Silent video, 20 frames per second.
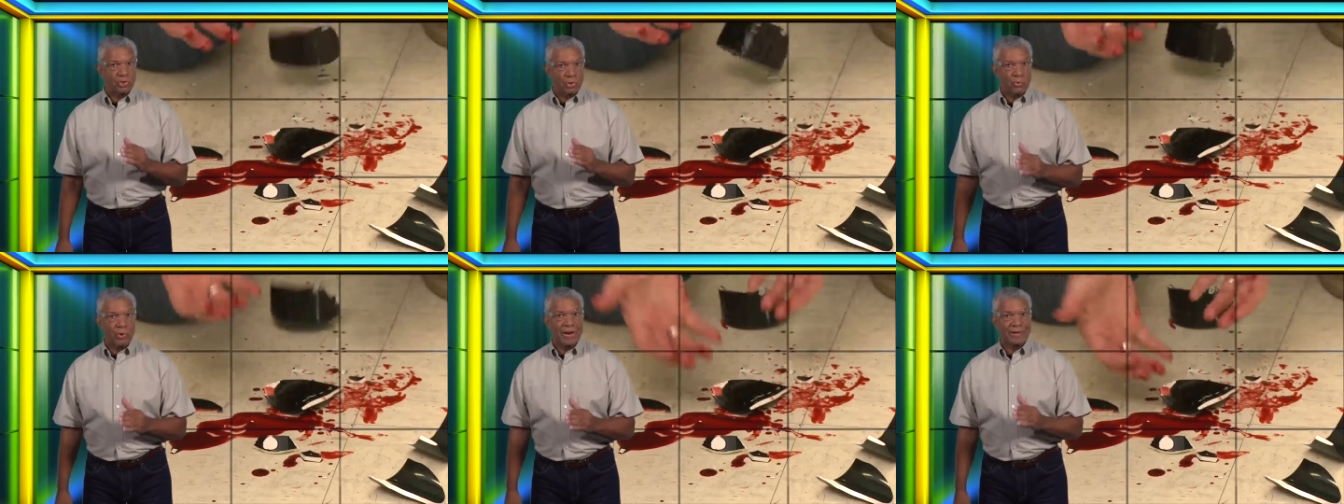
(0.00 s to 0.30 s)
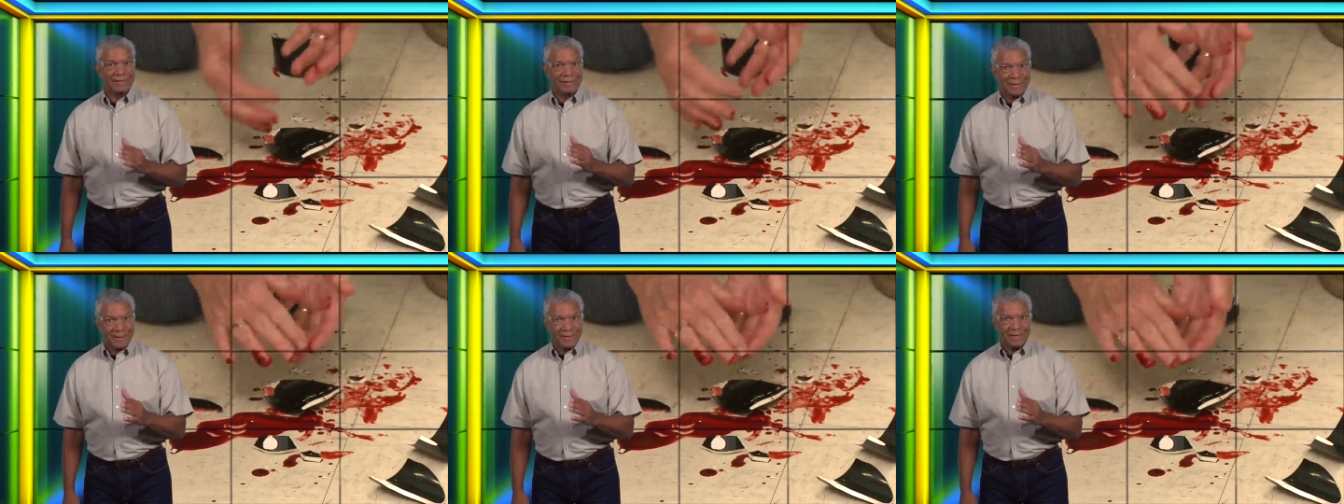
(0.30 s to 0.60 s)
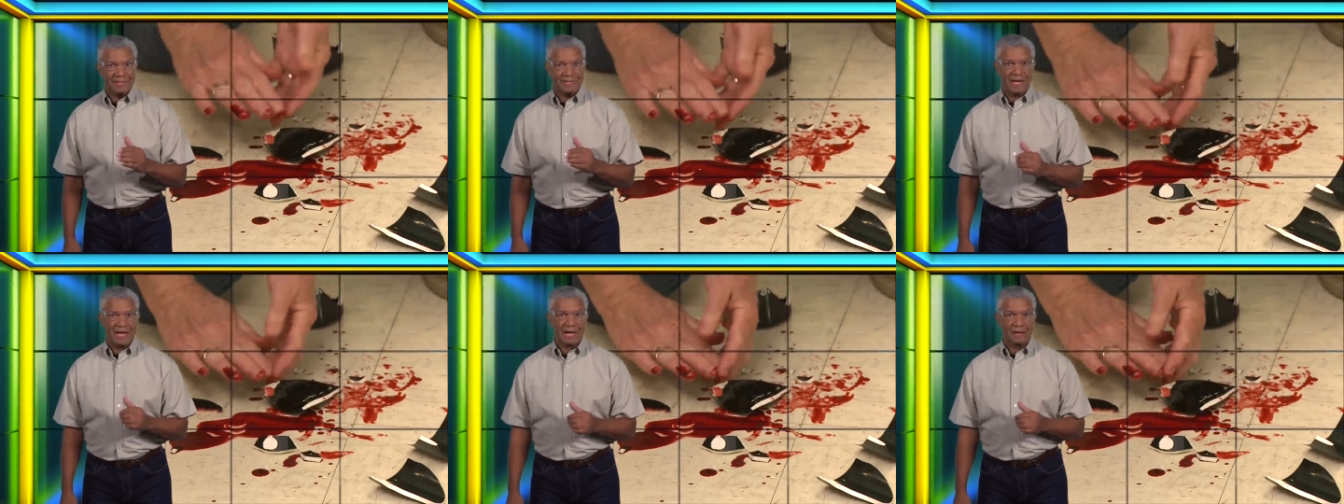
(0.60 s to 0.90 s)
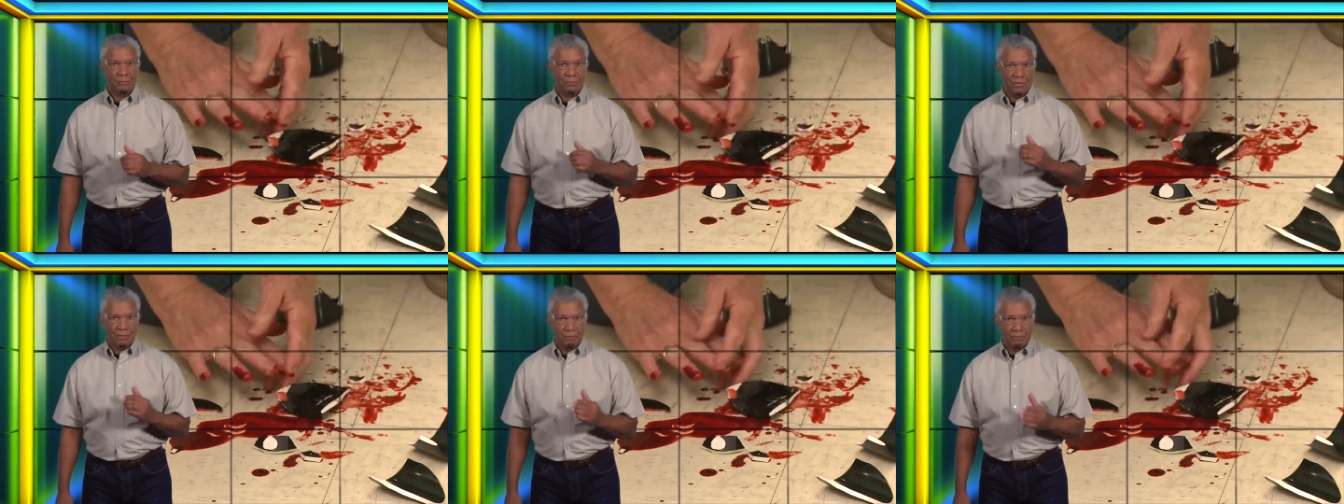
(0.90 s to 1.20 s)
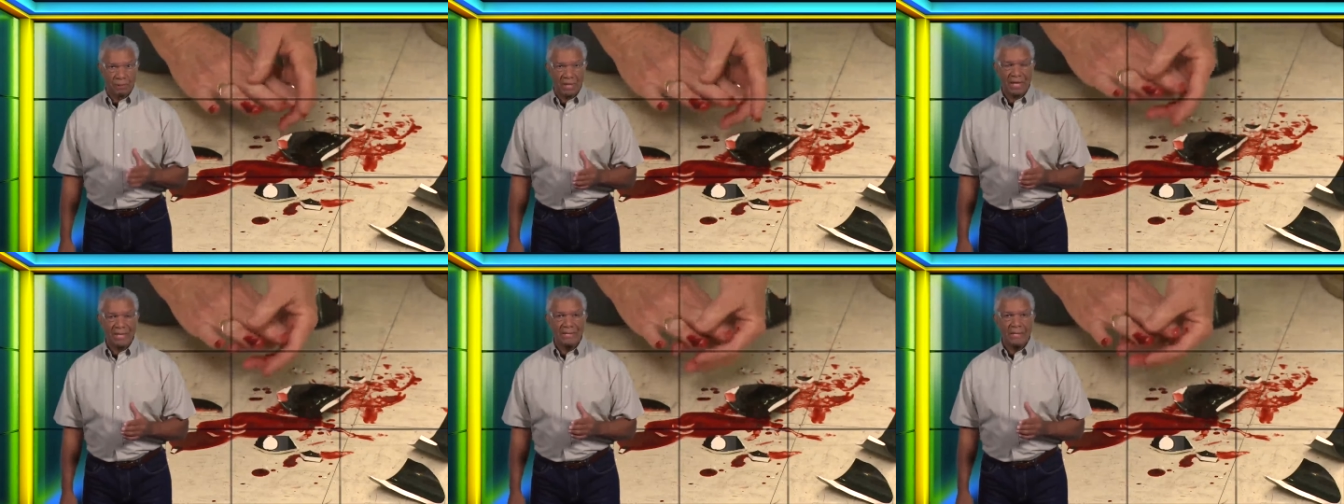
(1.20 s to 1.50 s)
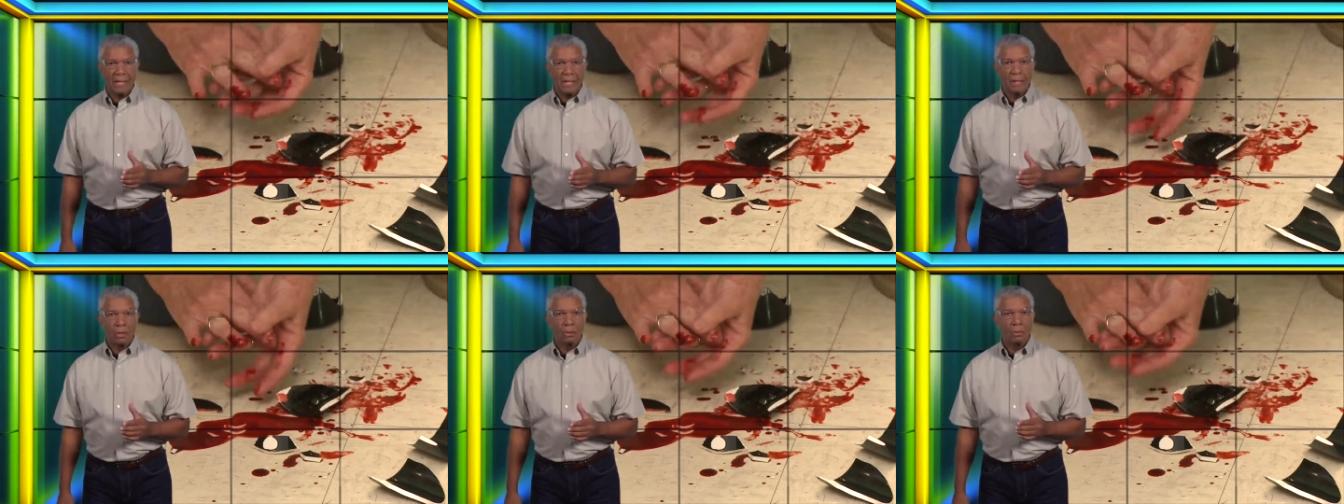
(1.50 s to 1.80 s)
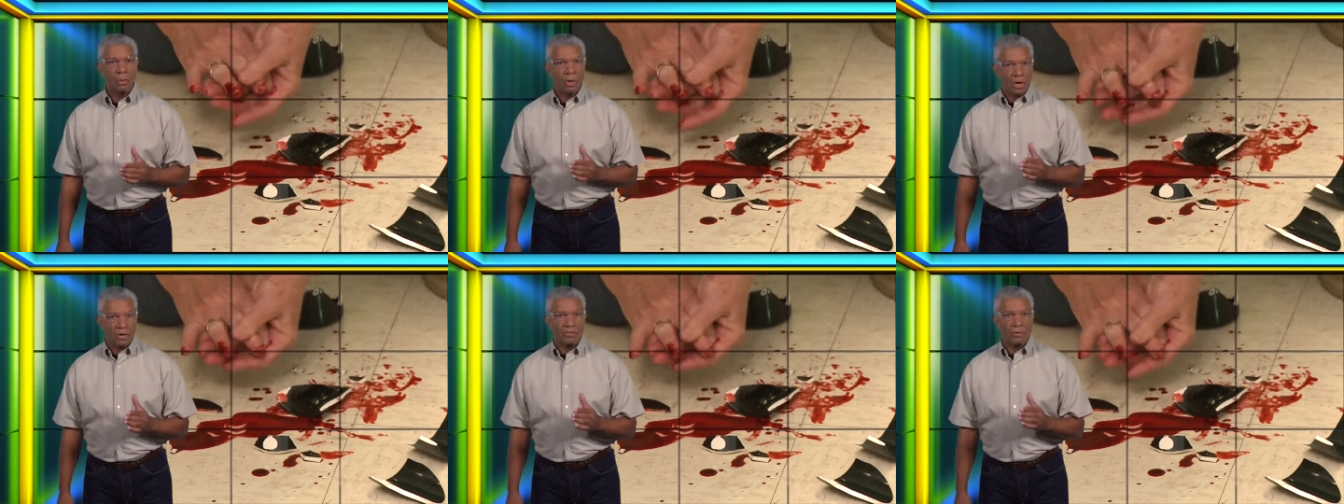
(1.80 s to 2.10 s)
direct contact with blood
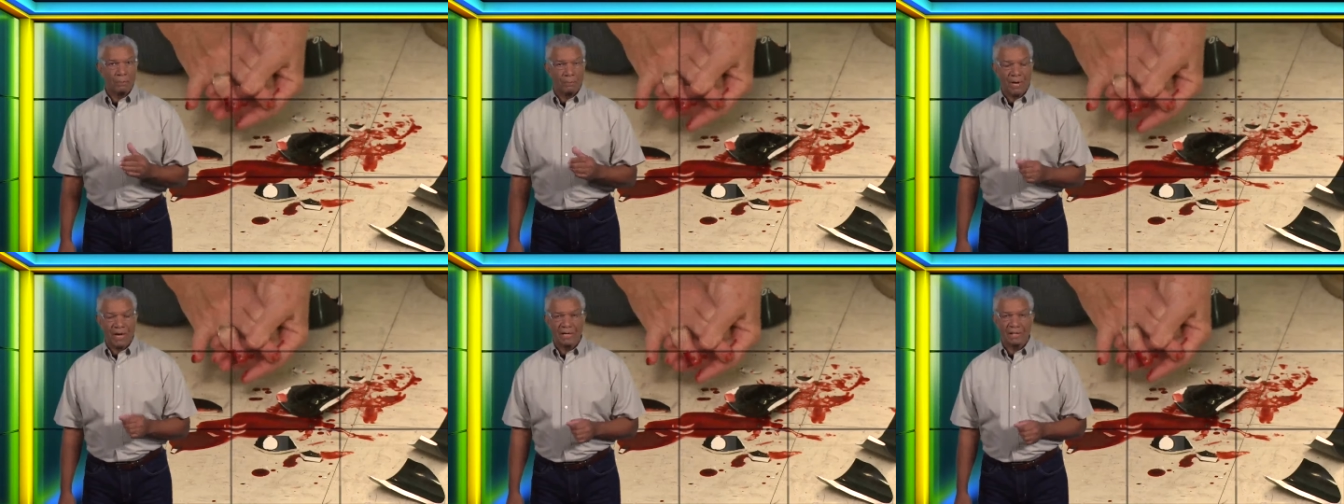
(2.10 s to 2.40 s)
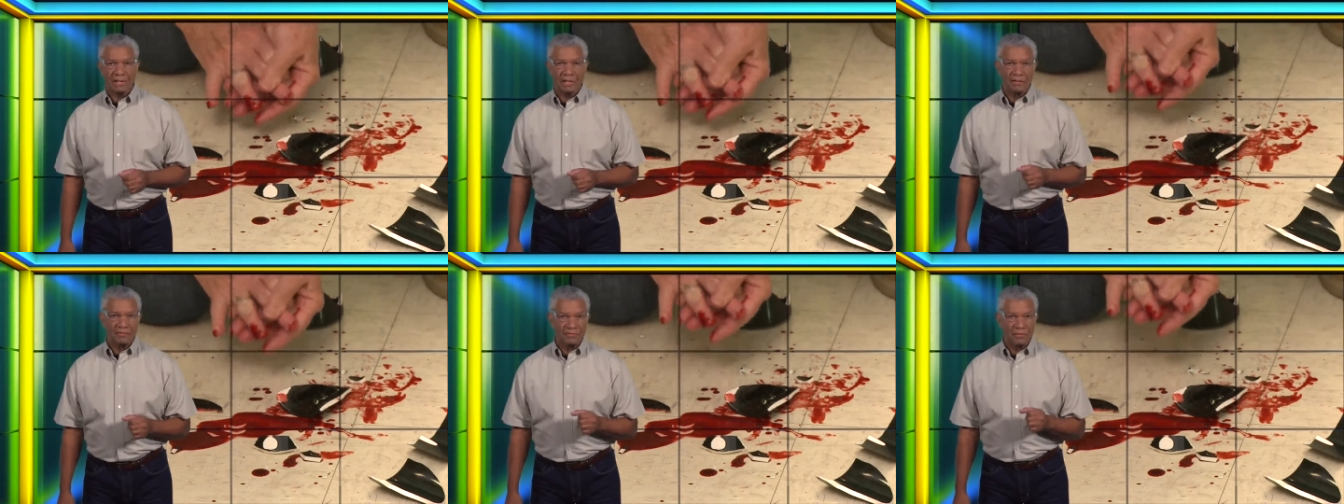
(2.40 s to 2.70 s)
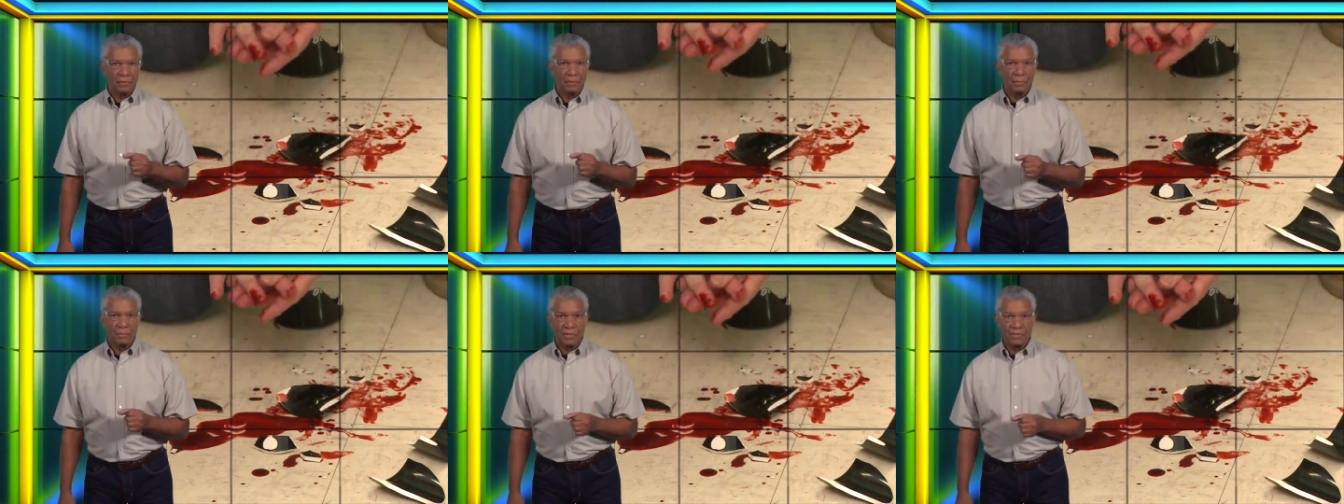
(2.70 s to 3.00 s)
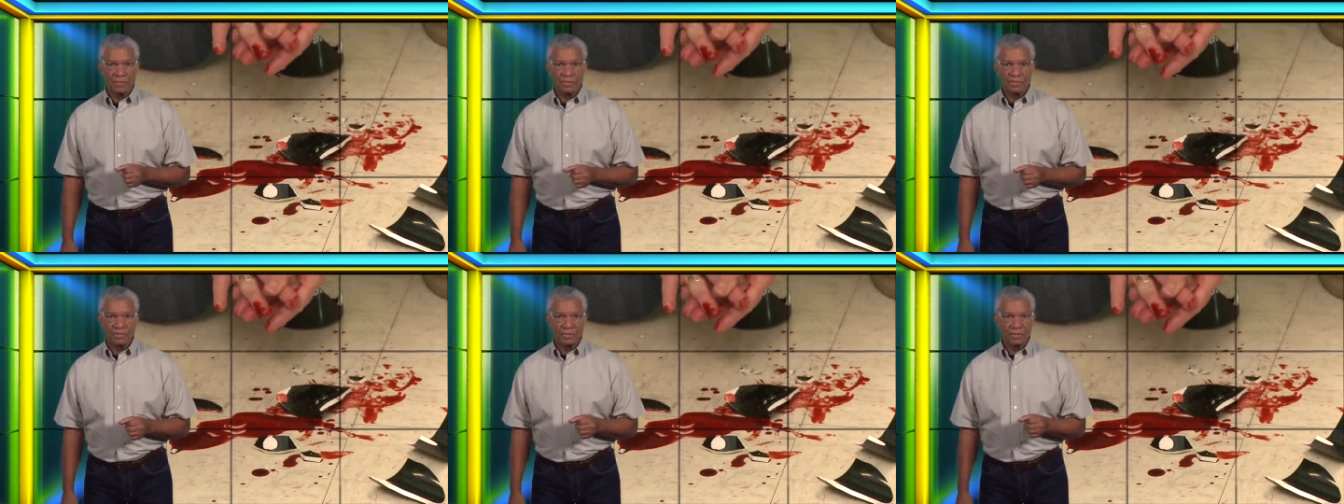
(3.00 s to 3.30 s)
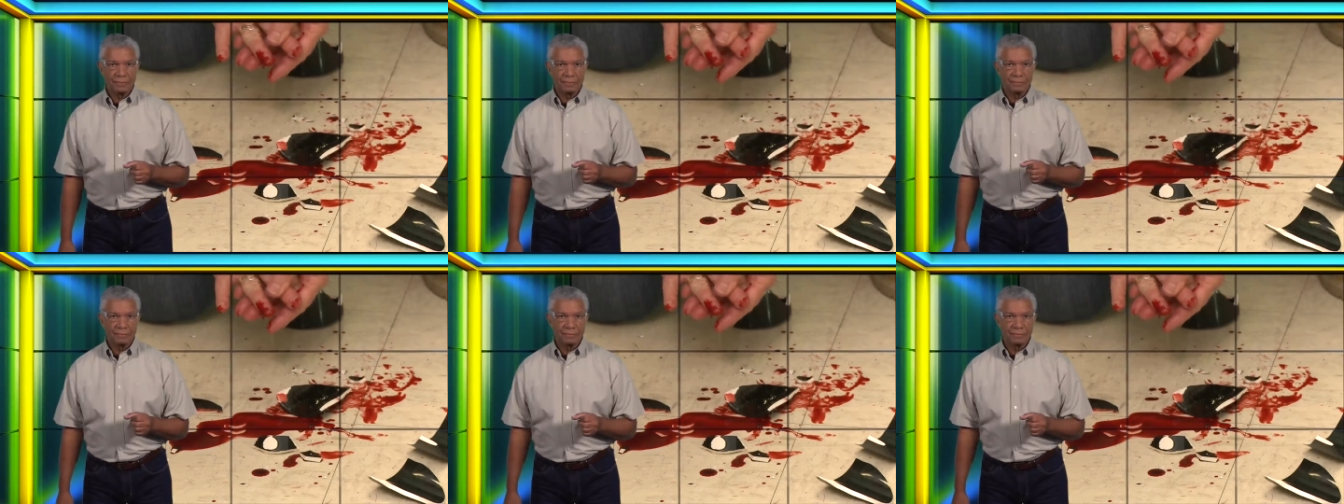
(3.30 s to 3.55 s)
or other bodily fluids.